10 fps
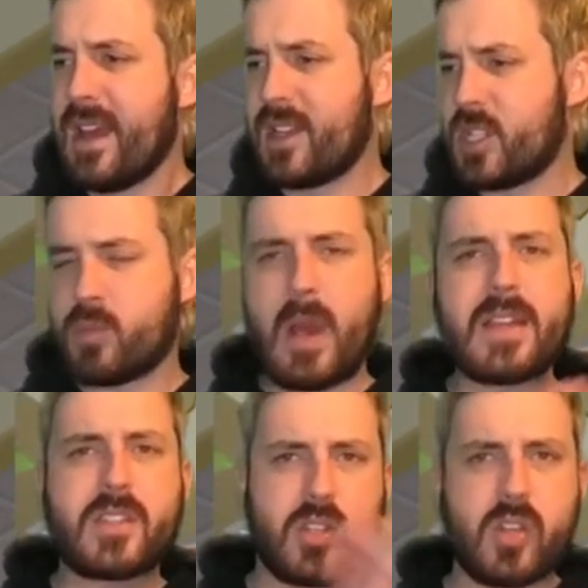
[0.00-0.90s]
Just
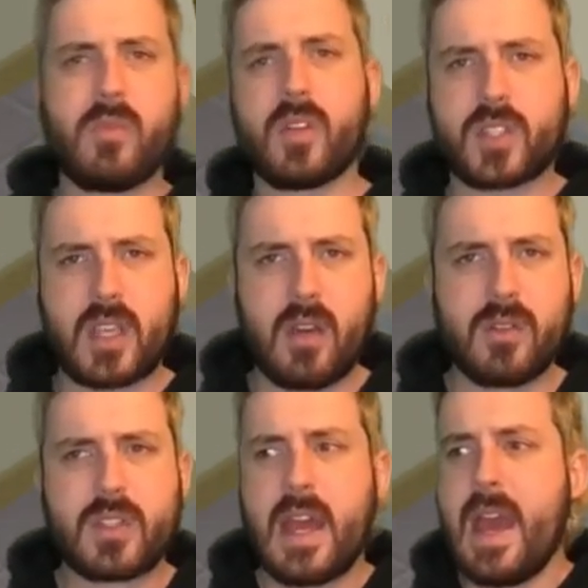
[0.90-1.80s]
ways to do more
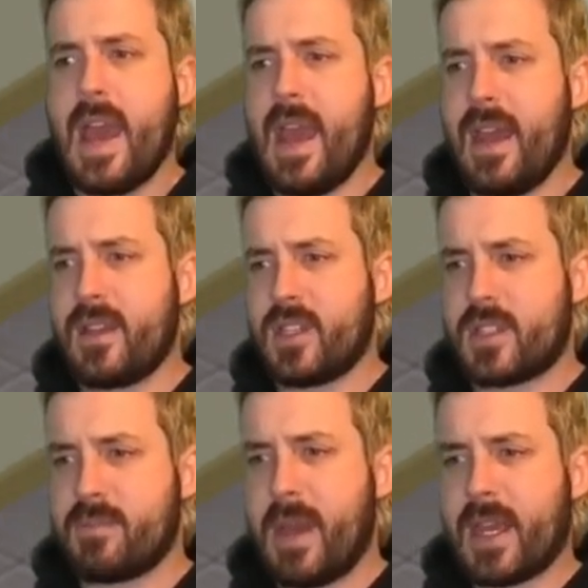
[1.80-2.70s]
skills and
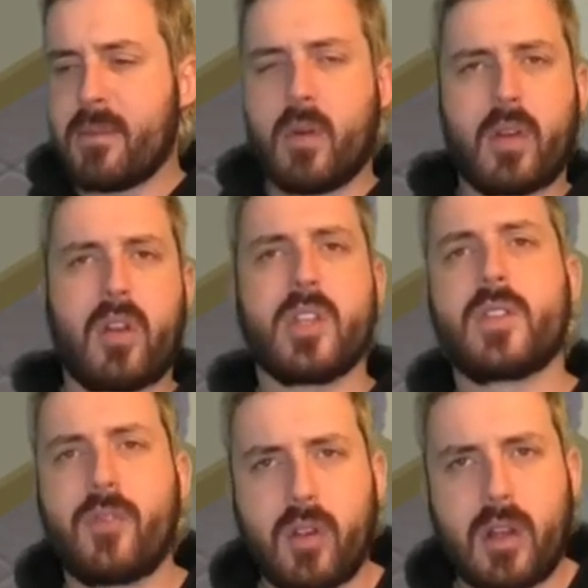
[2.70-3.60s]
just make it more
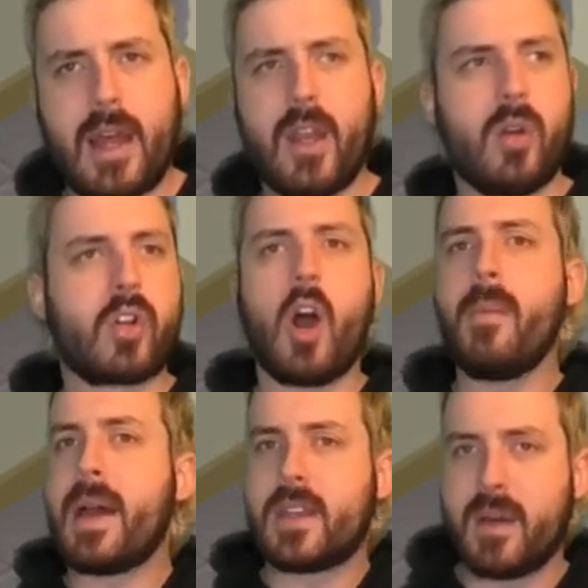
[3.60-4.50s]
inclusive for a clan hole.
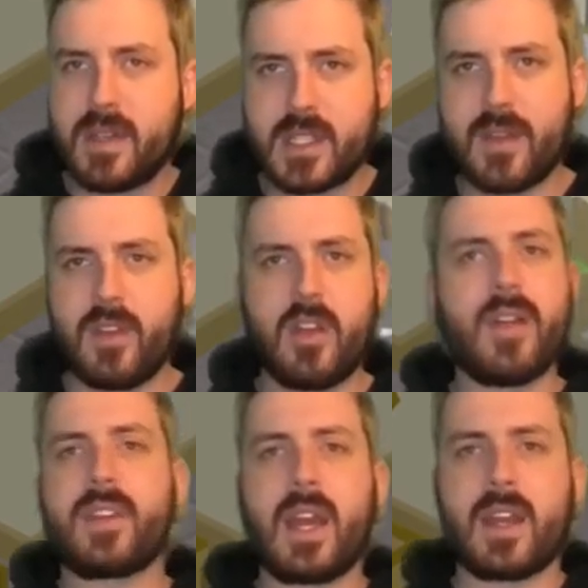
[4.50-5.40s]
Combat dummies, even. You don't
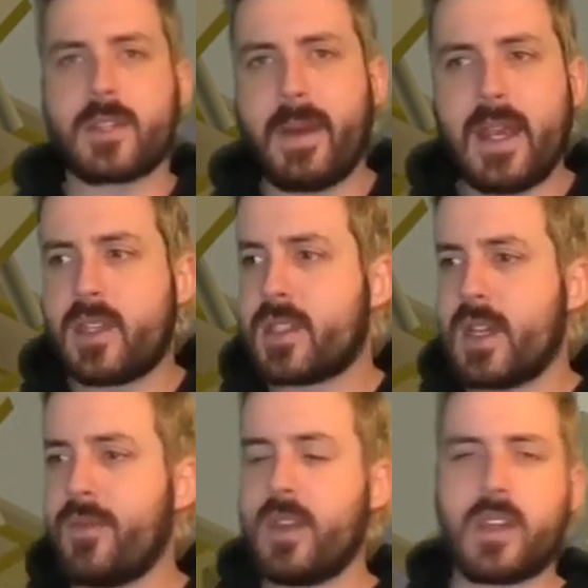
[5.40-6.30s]
have to get XP, just
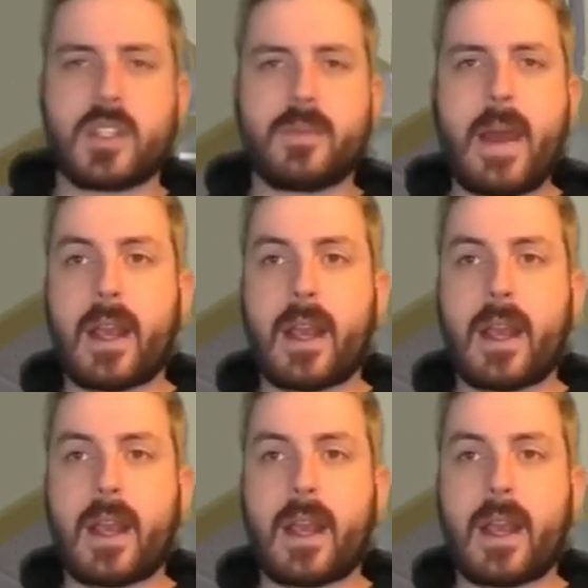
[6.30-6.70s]
something you can smack.